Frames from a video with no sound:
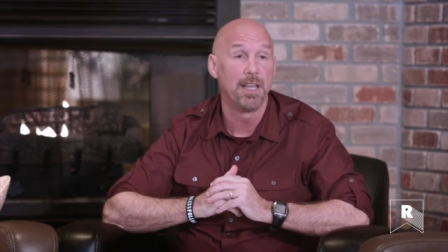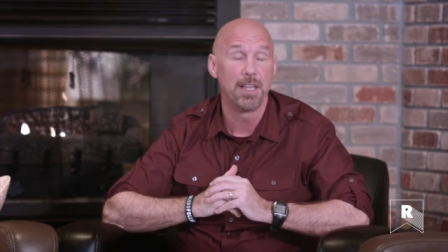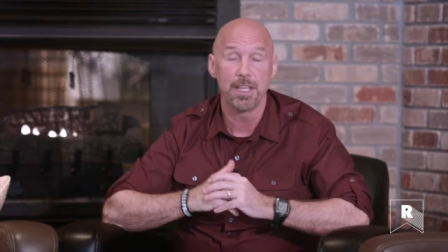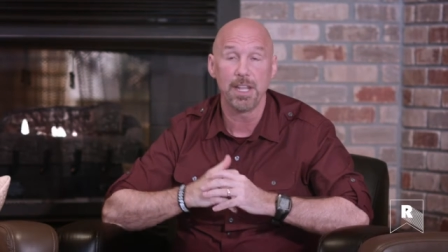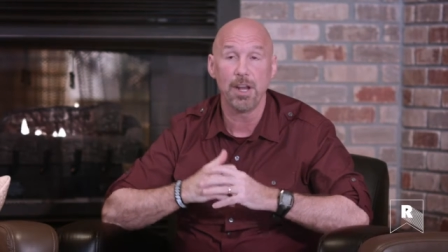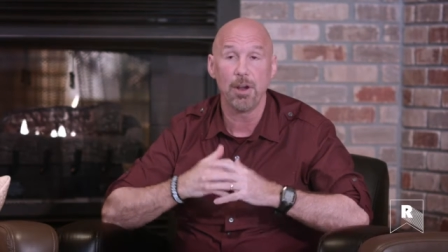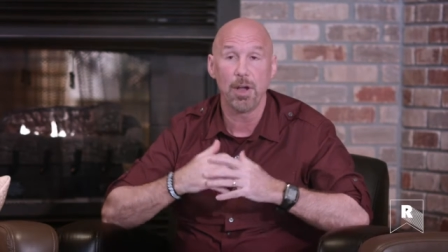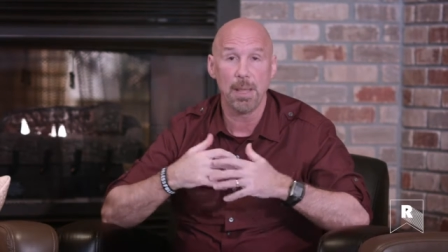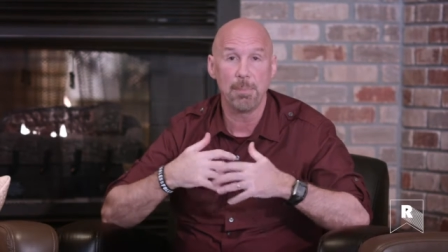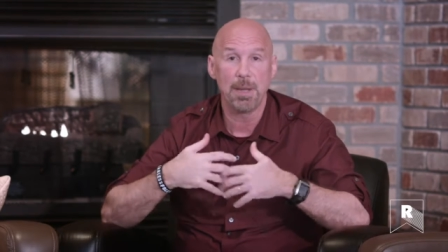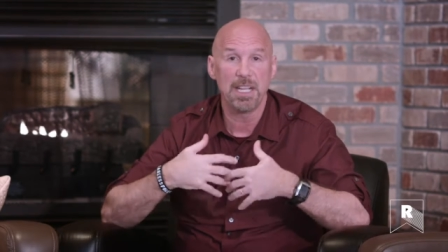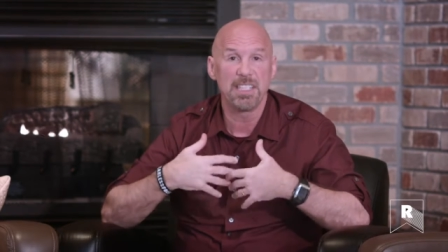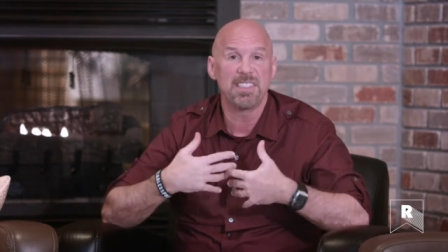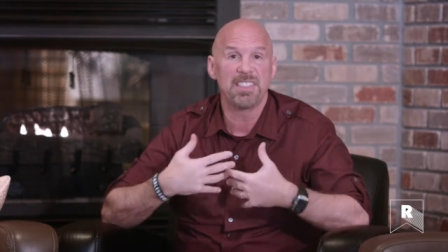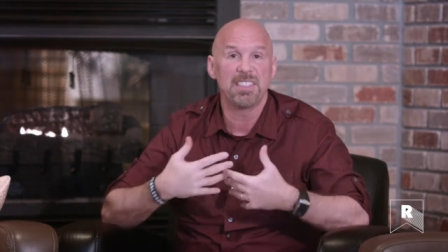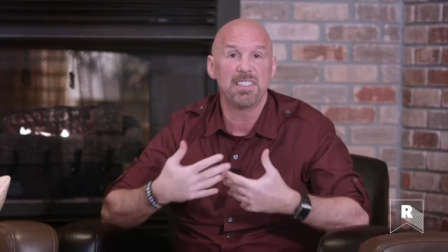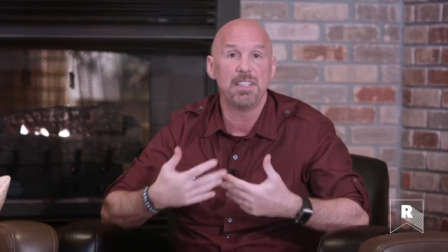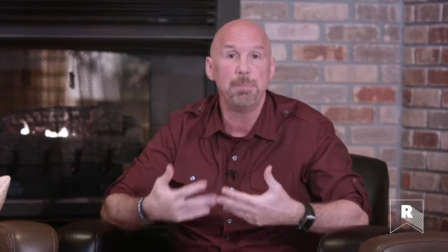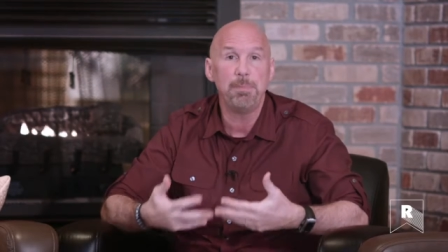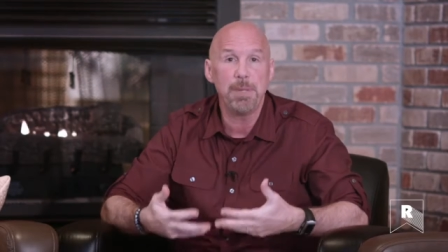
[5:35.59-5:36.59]
am I
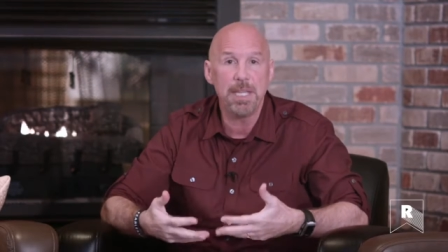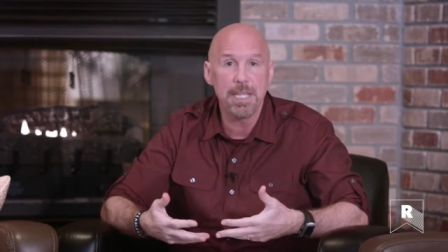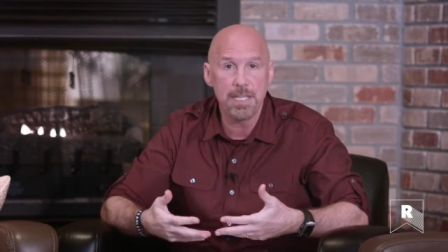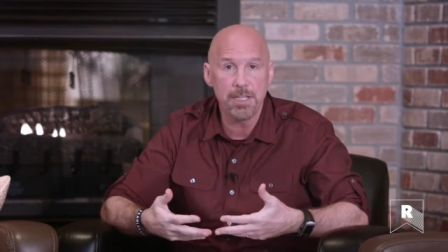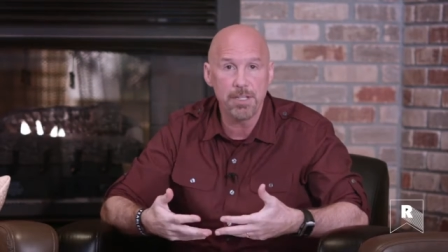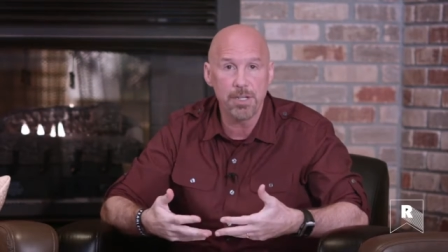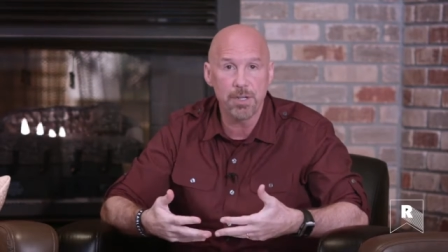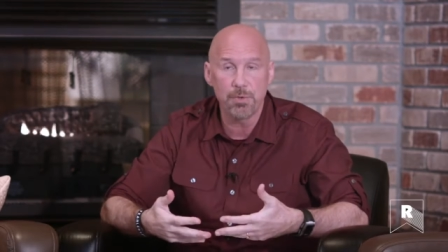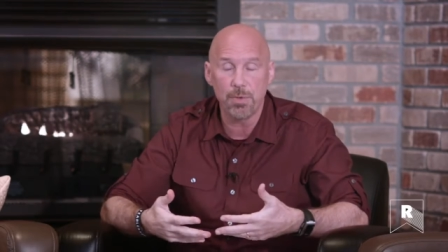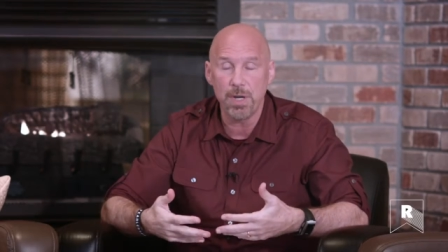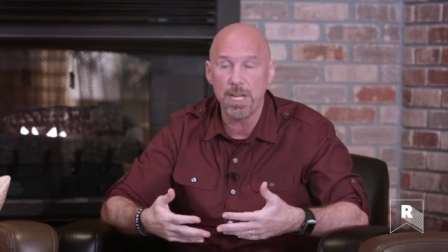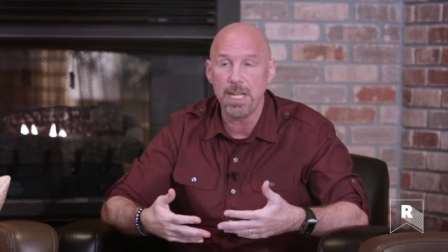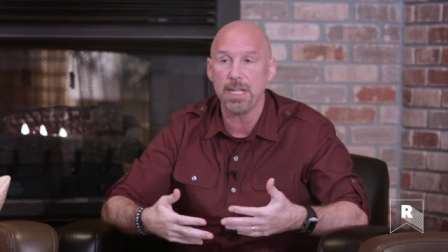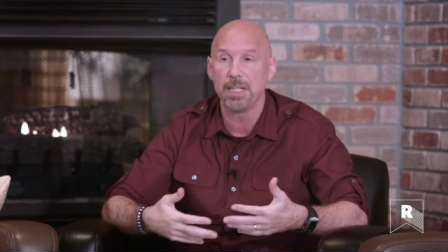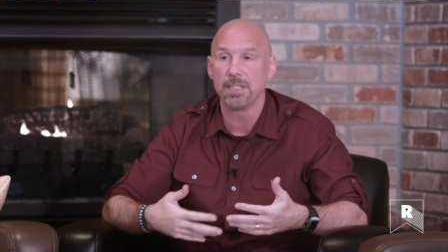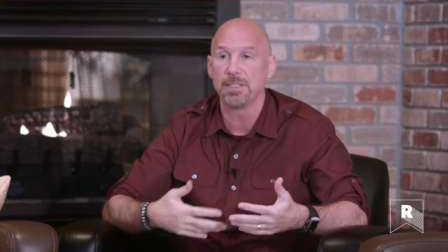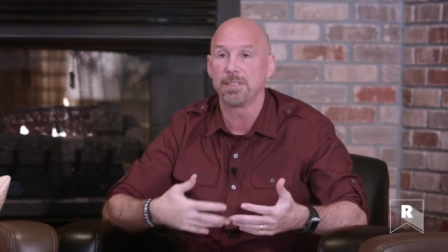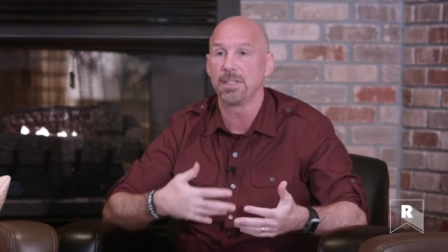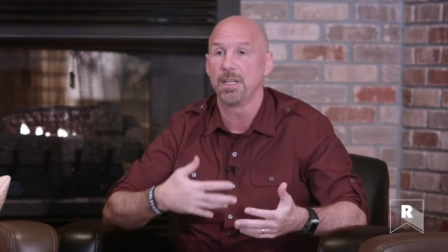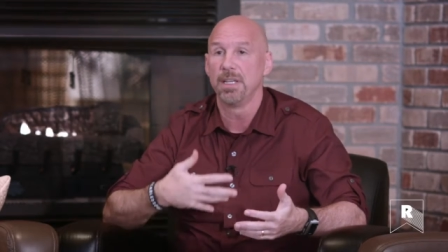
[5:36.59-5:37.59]
slipping into
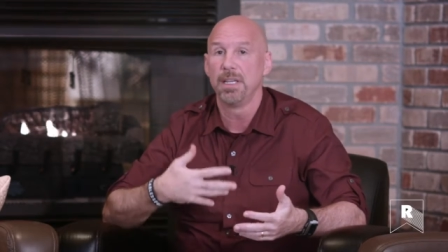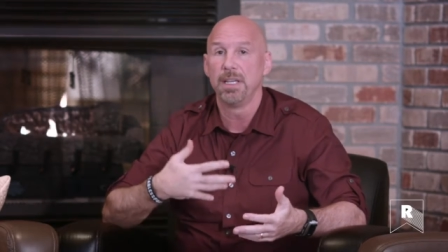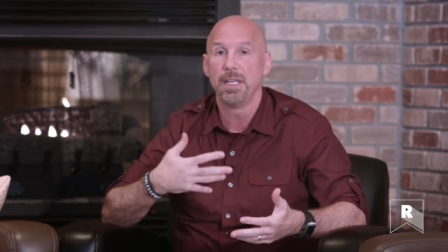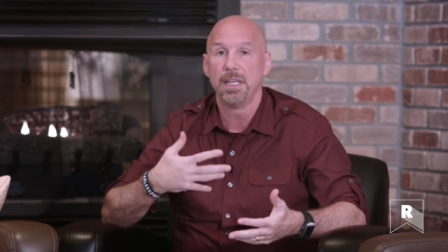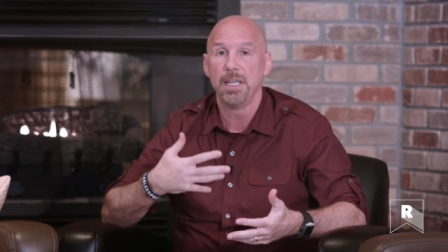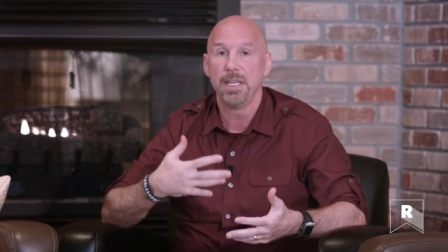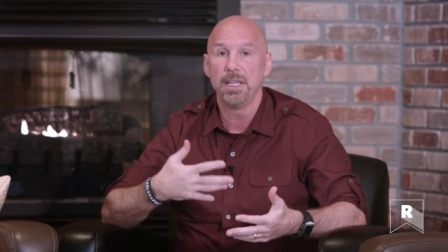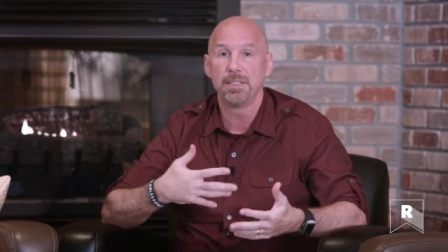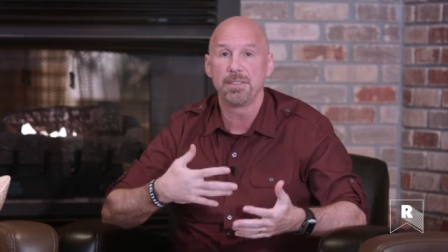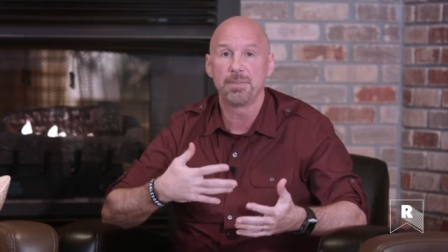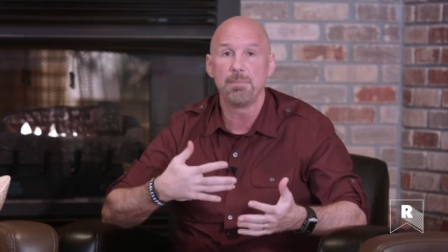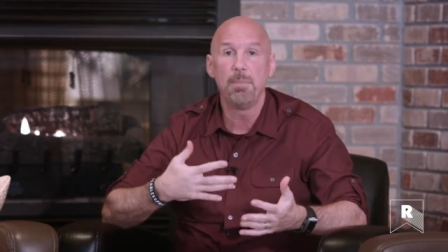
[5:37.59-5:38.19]
greed? Is